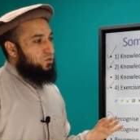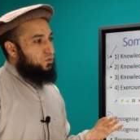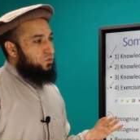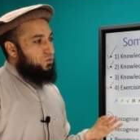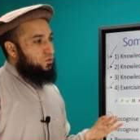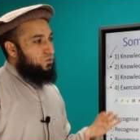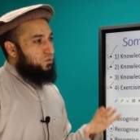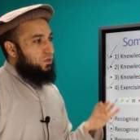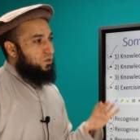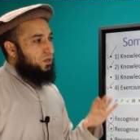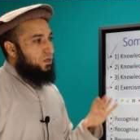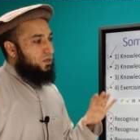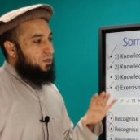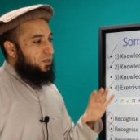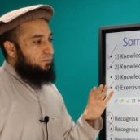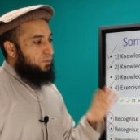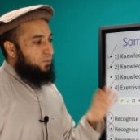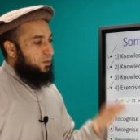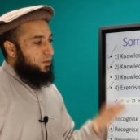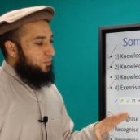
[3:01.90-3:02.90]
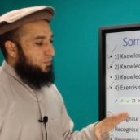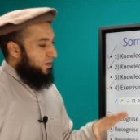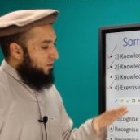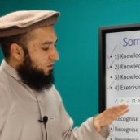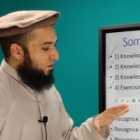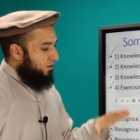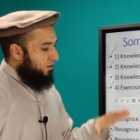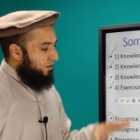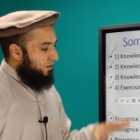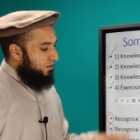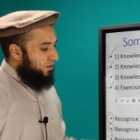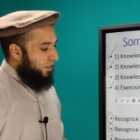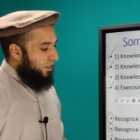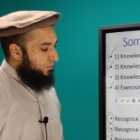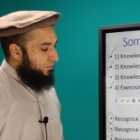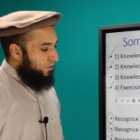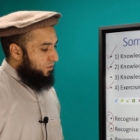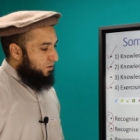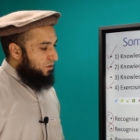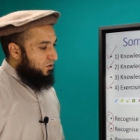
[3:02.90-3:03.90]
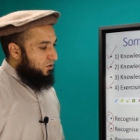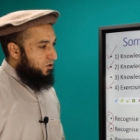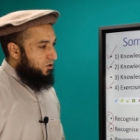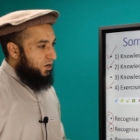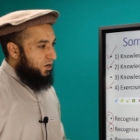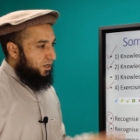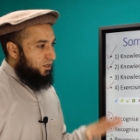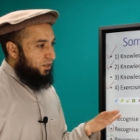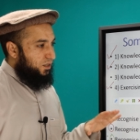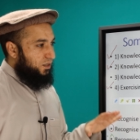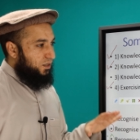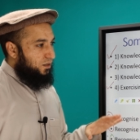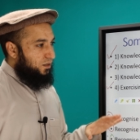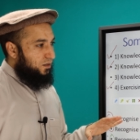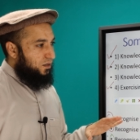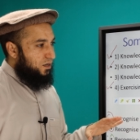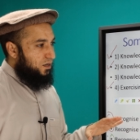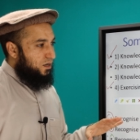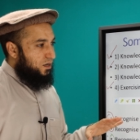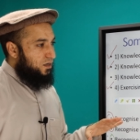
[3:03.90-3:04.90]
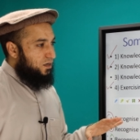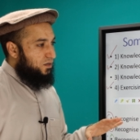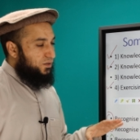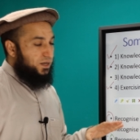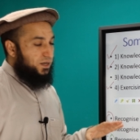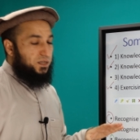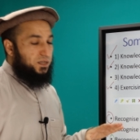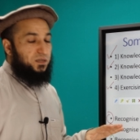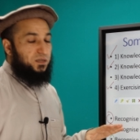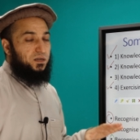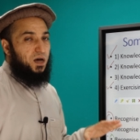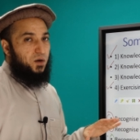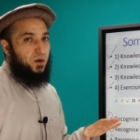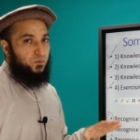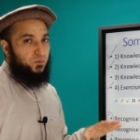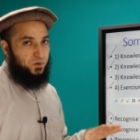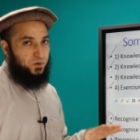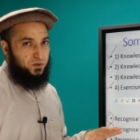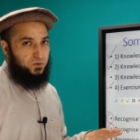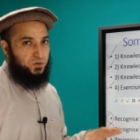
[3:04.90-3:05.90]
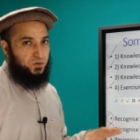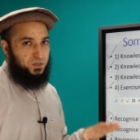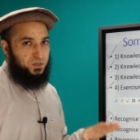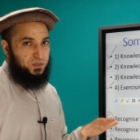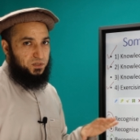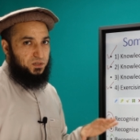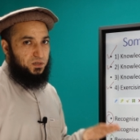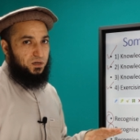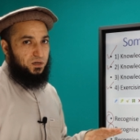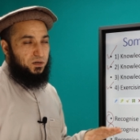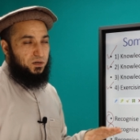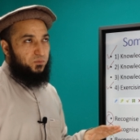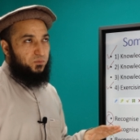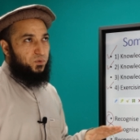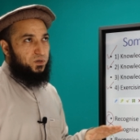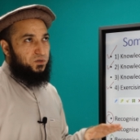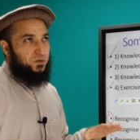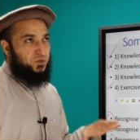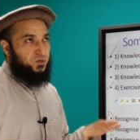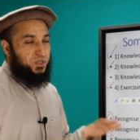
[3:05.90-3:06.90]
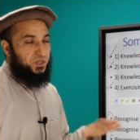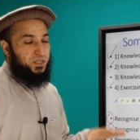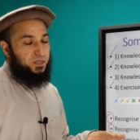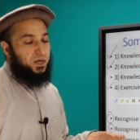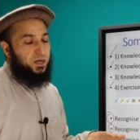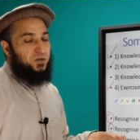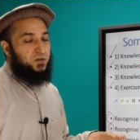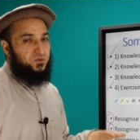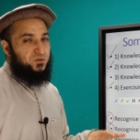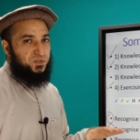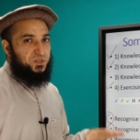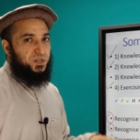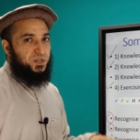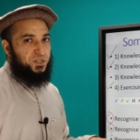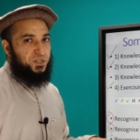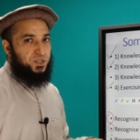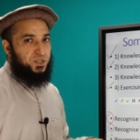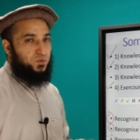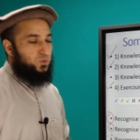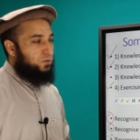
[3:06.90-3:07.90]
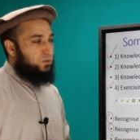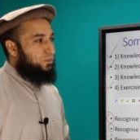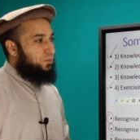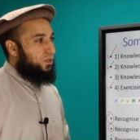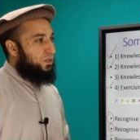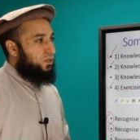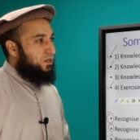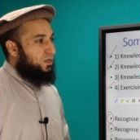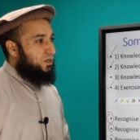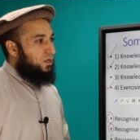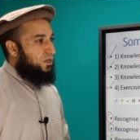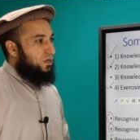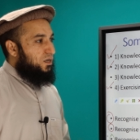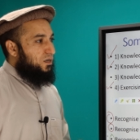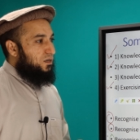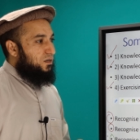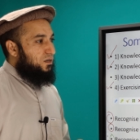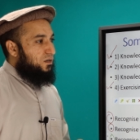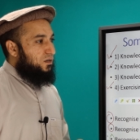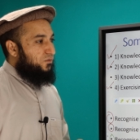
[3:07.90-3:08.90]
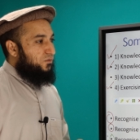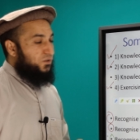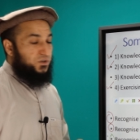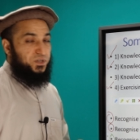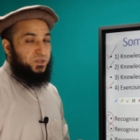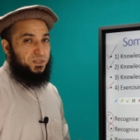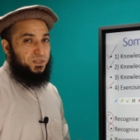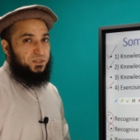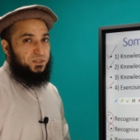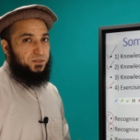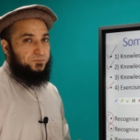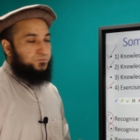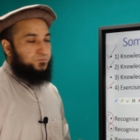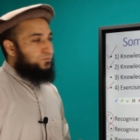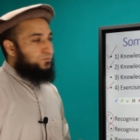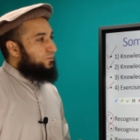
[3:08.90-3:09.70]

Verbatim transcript: to uh, implement these steps correctly, uh, then our, our reading and recitation will be uh, very easy.